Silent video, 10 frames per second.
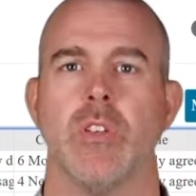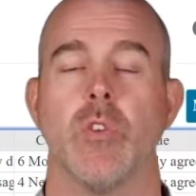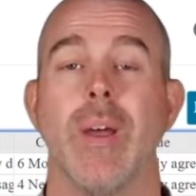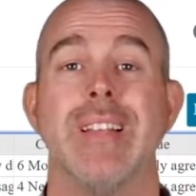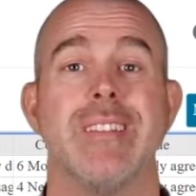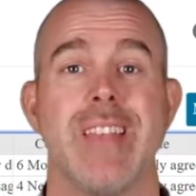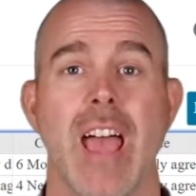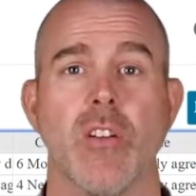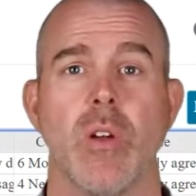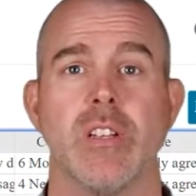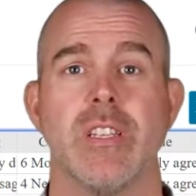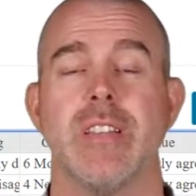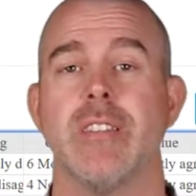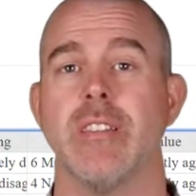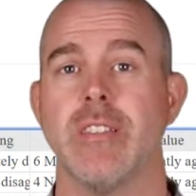So in StatCrunch,
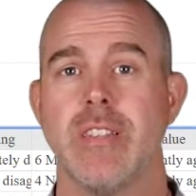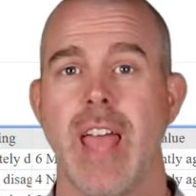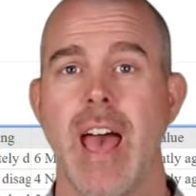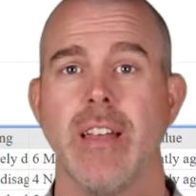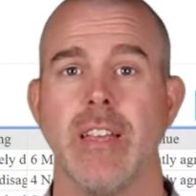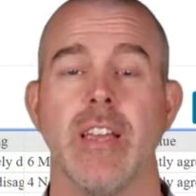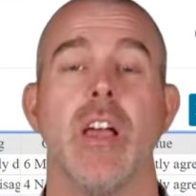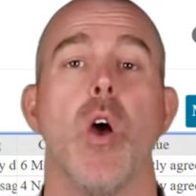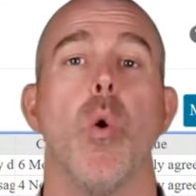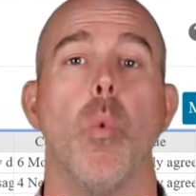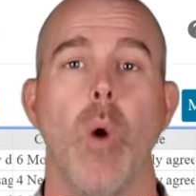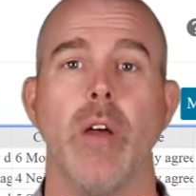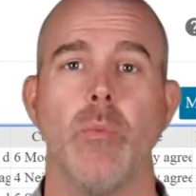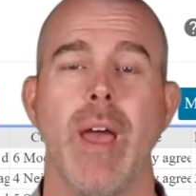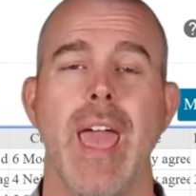this is stat,
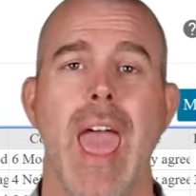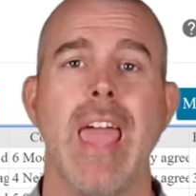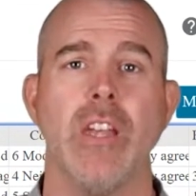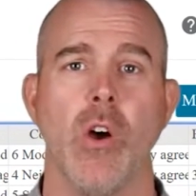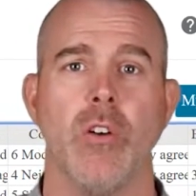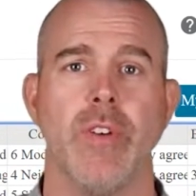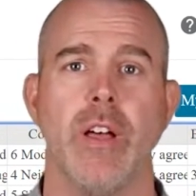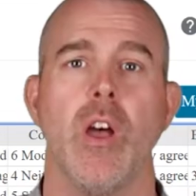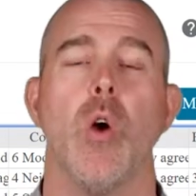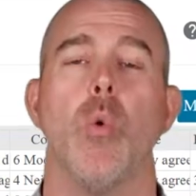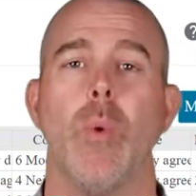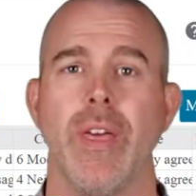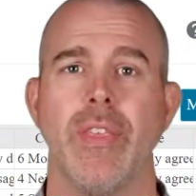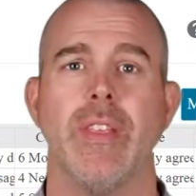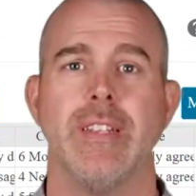one-way ANOVA
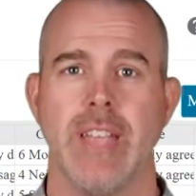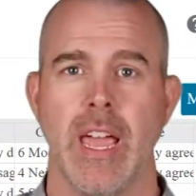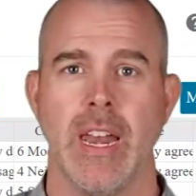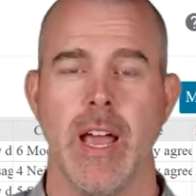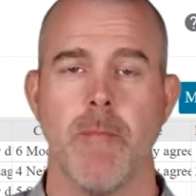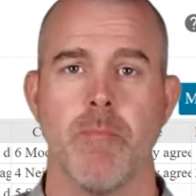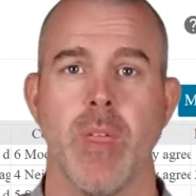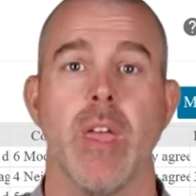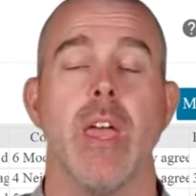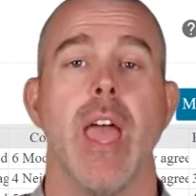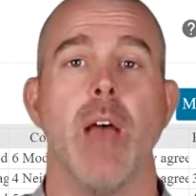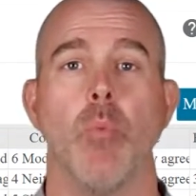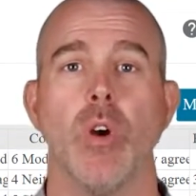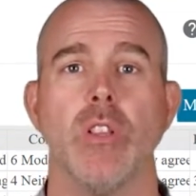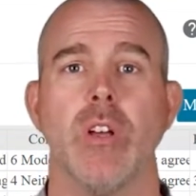with data, and
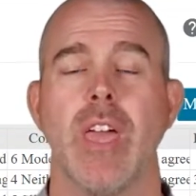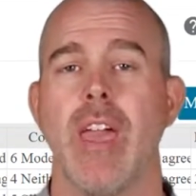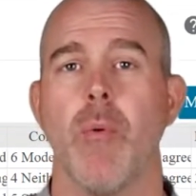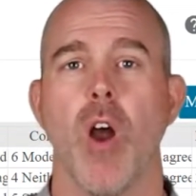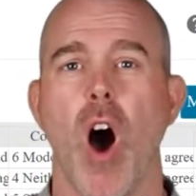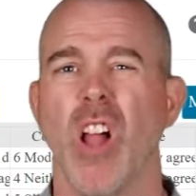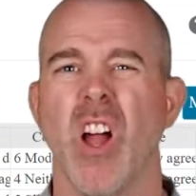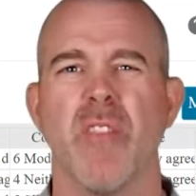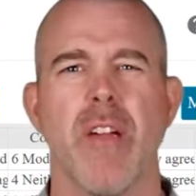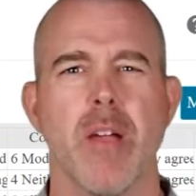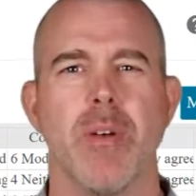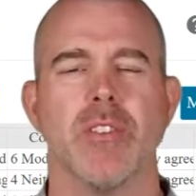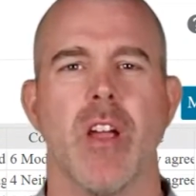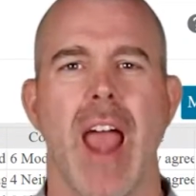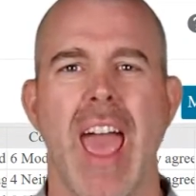we're looking where all our
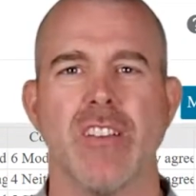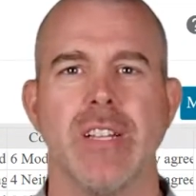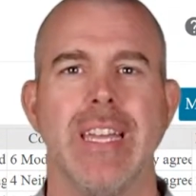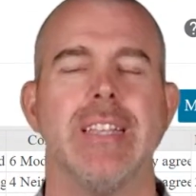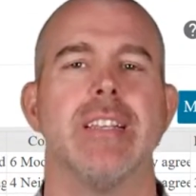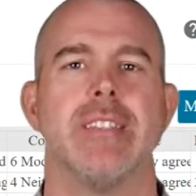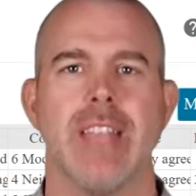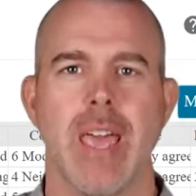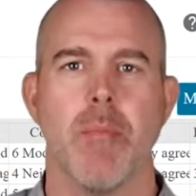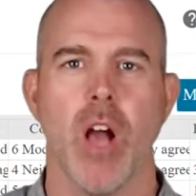variables are actually in the same